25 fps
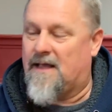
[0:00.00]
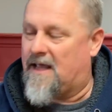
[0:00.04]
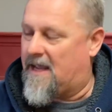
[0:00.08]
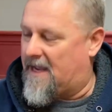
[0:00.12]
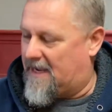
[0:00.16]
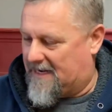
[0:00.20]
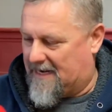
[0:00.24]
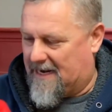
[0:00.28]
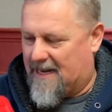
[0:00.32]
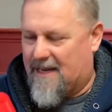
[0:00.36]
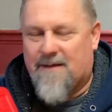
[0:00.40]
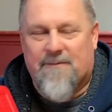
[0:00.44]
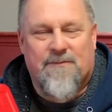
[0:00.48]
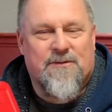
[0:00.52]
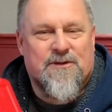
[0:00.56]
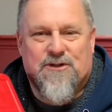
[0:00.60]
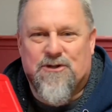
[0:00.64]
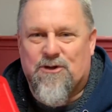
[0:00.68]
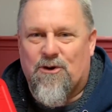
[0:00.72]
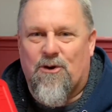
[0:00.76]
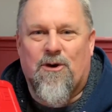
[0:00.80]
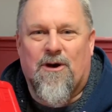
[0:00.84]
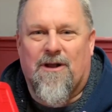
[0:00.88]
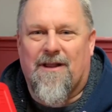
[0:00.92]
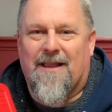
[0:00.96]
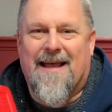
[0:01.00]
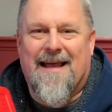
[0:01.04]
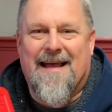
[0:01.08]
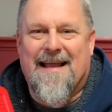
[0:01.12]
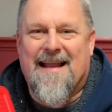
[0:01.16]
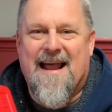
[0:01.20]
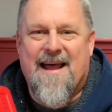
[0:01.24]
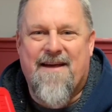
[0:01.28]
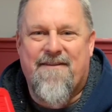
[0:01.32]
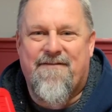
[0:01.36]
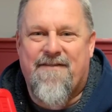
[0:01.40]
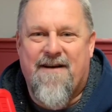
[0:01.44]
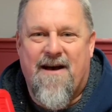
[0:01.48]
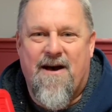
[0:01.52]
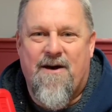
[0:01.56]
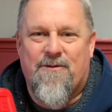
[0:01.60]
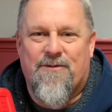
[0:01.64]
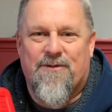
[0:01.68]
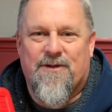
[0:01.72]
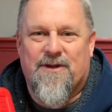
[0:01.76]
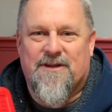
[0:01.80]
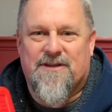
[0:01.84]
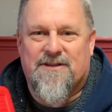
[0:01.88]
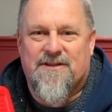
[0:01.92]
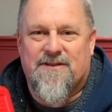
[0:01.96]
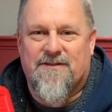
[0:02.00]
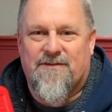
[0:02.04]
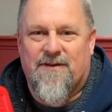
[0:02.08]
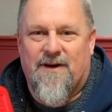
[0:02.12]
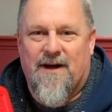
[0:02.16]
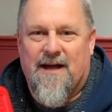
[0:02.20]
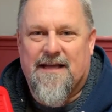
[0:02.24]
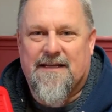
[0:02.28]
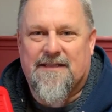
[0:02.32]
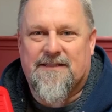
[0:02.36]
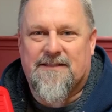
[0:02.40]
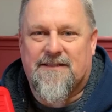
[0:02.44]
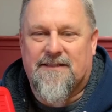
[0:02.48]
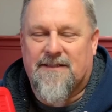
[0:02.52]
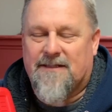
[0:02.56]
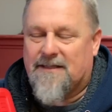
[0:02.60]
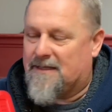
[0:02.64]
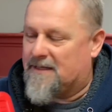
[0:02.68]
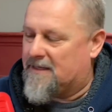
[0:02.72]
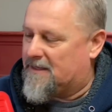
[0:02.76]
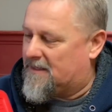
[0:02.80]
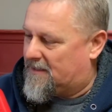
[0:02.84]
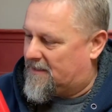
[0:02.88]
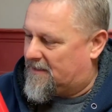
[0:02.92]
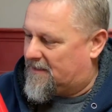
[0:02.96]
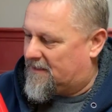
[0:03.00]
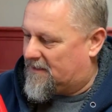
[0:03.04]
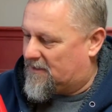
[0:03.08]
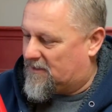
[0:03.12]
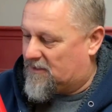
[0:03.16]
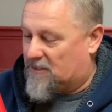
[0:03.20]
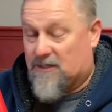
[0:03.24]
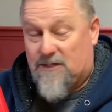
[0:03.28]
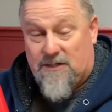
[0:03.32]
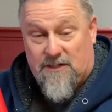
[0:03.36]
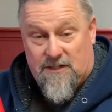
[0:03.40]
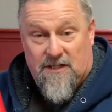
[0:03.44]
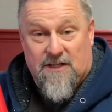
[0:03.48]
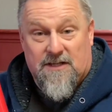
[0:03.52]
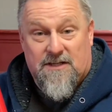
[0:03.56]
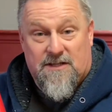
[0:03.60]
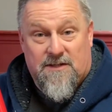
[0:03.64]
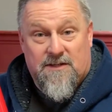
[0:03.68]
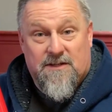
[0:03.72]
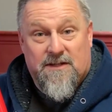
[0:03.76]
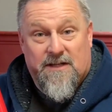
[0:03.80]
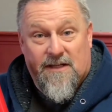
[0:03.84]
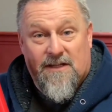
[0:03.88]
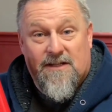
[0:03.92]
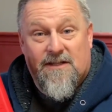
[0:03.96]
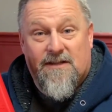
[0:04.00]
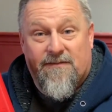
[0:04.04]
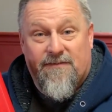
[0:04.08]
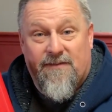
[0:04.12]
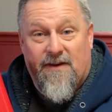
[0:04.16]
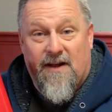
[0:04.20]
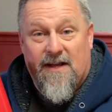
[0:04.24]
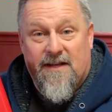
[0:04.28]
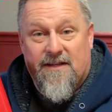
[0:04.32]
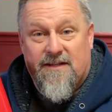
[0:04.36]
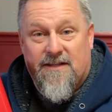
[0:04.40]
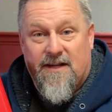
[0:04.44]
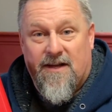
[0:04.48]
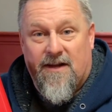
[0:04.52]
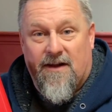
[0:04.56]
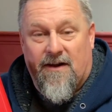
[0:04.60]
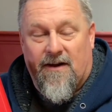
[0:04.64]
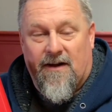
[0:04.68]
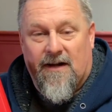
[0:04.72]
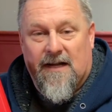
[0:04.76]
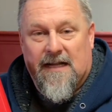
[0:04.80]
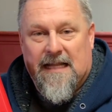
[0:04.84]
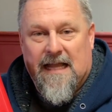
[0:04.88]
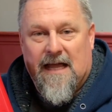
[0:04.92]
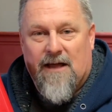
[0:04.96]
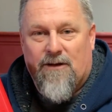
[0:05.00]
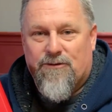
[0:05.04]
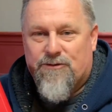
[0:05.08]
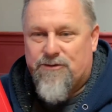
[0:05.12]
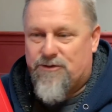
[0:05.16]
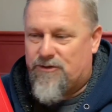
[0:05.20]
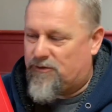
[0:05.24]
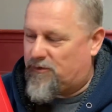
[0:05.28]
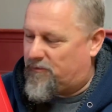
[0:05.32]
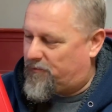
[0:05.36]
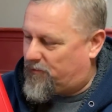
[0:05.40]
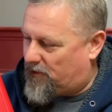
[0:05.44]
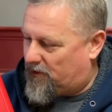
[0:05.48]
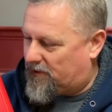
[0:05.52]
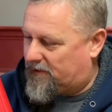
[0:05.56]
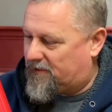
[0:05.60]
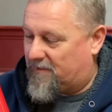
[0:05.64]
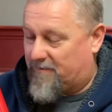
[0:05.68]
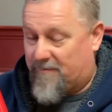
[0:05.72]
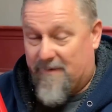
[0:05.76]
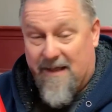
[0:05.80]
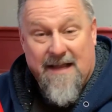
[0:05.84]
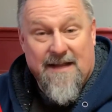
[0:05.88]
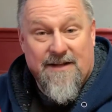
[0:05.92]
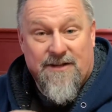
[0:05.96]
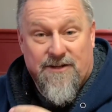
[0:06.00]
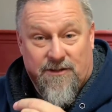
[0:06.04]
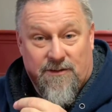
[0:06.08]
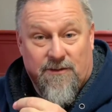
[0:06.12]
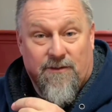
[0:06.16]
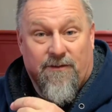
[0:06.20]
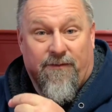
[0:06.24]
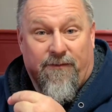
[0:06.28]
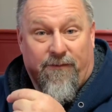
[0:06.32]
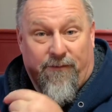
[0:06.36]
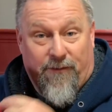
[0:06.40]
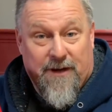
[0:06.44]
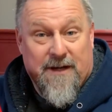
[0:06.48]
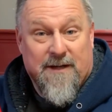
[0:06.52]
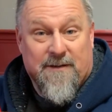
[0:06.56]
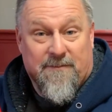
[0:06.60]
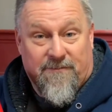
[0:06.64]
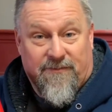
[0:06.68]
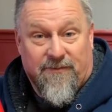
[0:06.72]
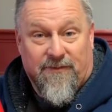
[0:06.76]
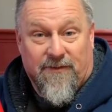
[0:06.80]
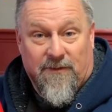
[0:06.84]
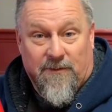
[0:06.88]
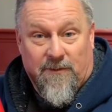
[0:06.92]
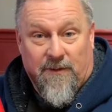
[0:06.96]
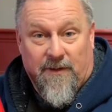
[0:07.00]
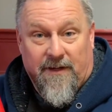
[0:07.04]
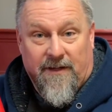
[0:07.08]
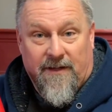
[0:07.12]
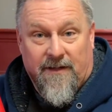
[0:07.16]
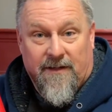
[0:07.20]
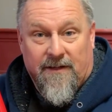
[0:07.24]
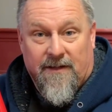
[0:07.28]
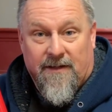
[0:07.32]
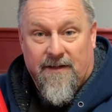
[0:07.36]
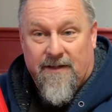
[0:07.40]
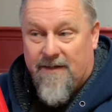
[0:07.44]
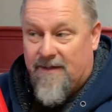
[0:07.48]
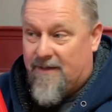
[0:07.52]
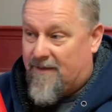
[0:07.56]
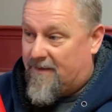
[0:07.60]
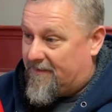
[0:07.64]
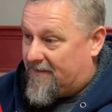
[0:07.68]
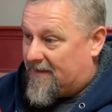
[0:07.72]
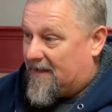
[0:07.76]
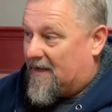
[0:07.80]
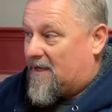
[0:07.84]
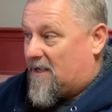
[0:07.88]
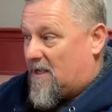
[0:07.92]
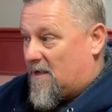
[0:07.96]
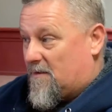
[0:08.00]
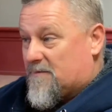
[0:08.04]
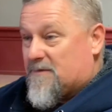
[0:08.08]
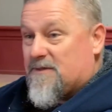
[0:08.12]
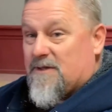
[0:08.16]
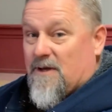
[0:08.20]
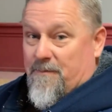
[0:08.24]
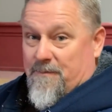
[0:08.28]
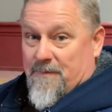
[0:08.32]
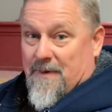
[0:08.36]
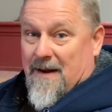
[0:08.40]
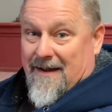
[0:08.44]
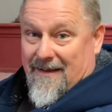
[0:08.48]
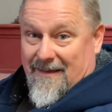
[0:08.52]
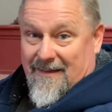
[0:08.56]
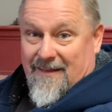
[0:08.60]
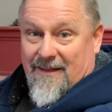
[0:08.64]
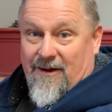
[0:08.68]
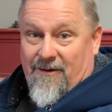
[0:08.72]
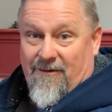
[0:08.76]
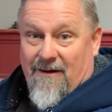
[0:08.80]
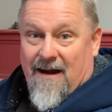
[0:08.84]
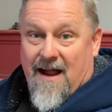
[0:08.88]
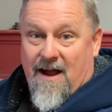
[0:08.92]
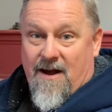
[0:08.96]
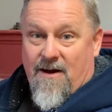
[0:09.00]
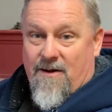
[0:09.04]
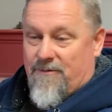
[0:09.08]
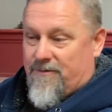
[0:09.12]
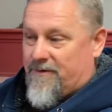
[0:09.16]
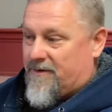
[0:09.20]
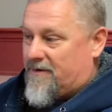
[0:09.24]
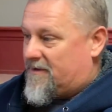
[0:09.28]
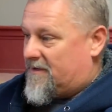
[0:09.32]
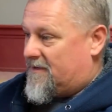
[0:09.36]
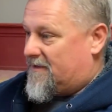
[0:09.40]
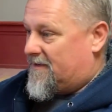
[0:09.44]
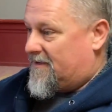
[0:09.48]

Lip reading: And I am so glad I found this device. This device here allows you to put the magical freedom fluid that comes up out of the ground